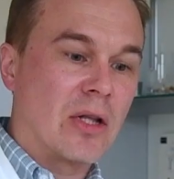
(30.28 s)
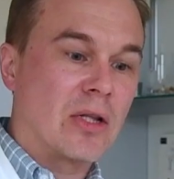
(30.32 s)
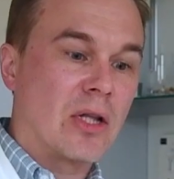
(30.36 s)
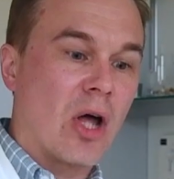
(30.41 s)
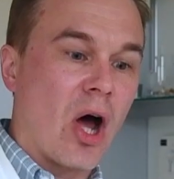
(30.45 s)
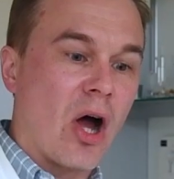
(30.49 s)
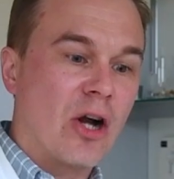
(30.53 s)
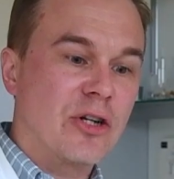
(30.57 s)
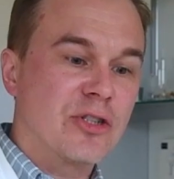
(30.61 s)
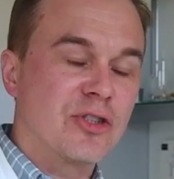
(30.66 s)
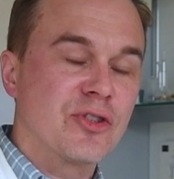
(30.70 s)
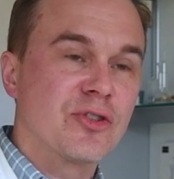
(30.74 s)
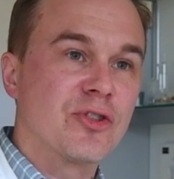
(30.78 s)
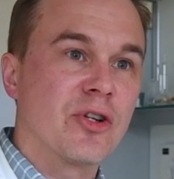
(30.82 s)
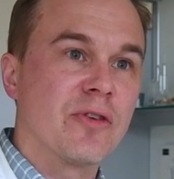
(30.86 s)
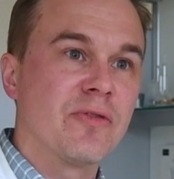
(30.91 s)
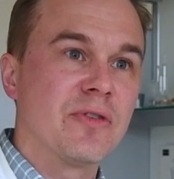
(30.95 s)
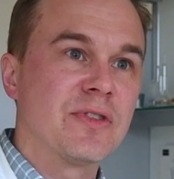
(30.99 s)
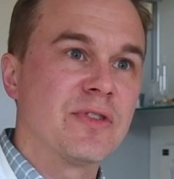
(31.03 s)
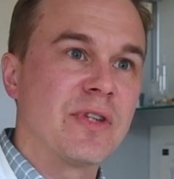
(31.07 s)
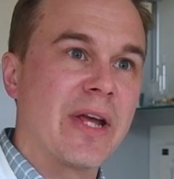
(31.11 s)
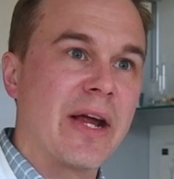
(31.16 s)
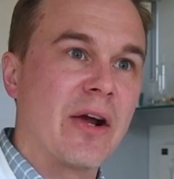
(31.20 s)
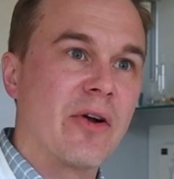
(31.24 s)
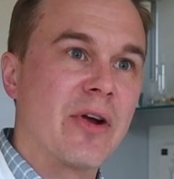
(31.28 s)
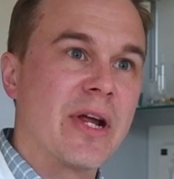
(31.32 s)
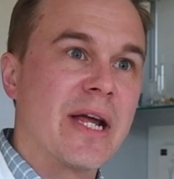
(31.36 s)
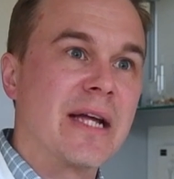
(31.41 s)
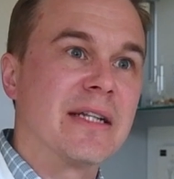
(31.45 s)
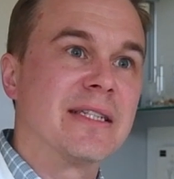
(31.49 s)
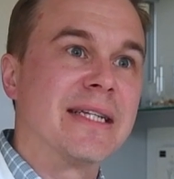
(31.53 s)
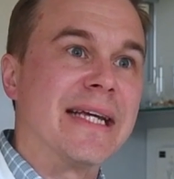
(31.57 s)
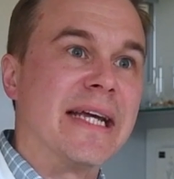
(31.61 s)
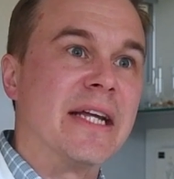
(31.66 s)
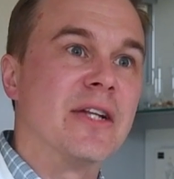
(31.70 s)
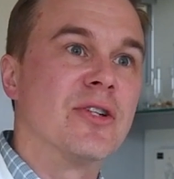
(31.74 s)
large surface area
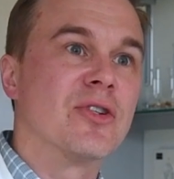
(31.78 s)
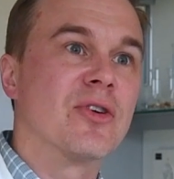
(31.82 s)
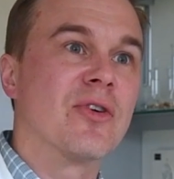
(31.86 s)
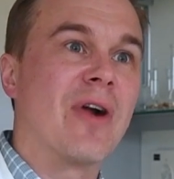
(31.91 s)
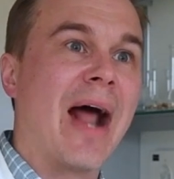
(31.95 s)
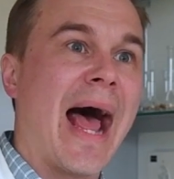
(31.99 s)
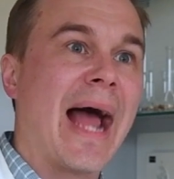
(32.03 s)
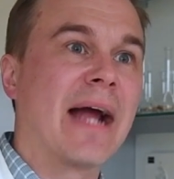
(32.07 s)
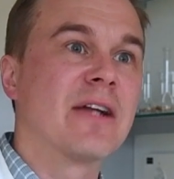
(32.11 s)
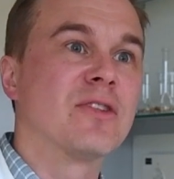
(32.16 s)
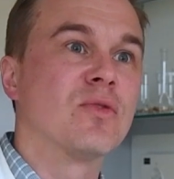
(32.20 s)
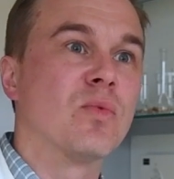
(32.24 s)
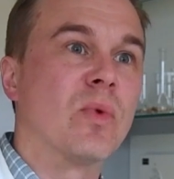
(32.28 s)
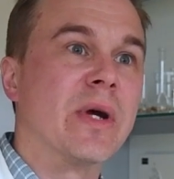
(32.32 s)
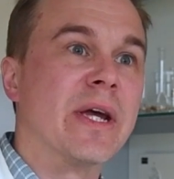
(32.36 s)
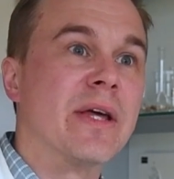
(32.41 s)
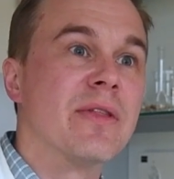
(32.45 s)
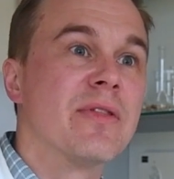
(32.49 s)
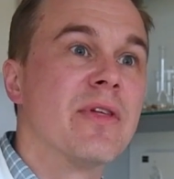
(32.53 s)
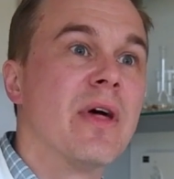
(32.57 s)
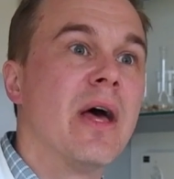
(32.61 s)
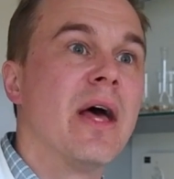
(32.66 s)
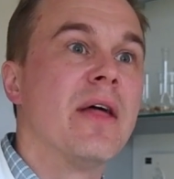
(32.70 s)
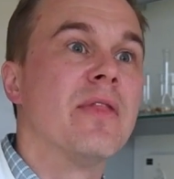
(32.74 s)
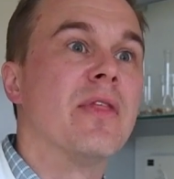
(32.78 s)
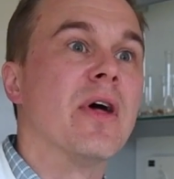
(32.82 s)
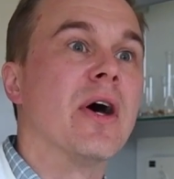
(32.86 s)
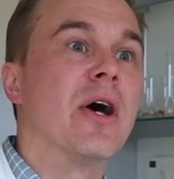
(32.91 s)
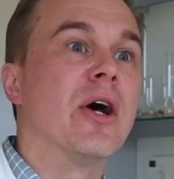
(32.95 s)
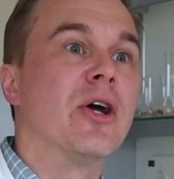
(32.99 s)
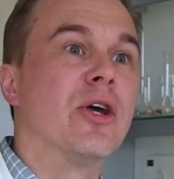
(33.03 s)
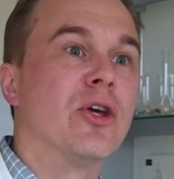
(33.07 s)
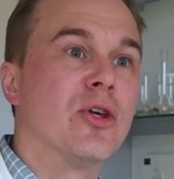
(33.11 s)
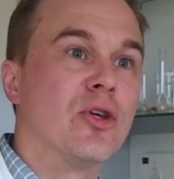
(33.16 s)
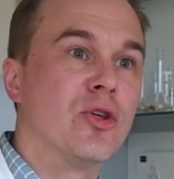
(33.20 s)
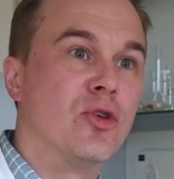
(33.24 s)
to interact with the
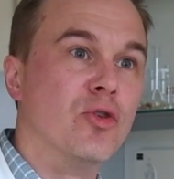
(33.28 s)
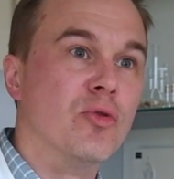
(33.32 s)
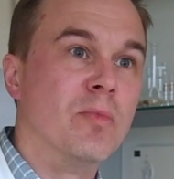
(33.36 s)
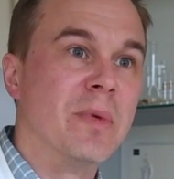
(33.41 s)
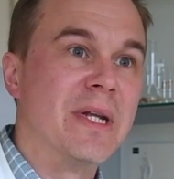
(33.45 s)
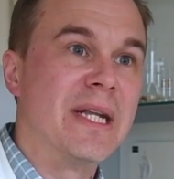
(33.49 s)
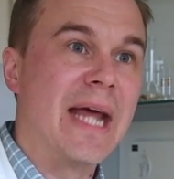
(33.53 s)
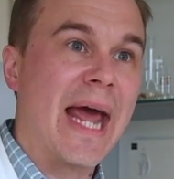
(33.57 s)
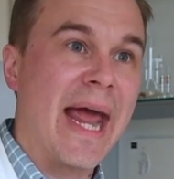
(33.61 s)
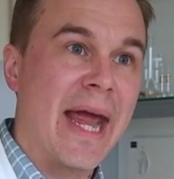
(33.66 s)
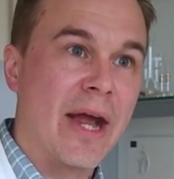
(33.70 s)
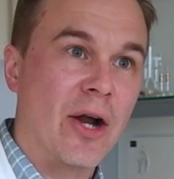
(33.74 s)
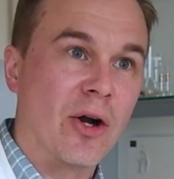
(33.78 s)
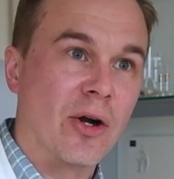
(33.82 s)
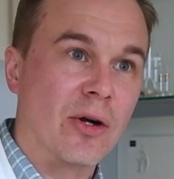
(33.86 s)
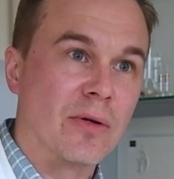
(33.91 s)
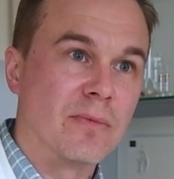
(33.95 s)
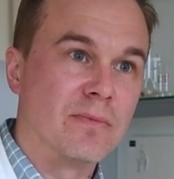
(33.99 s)
humid air.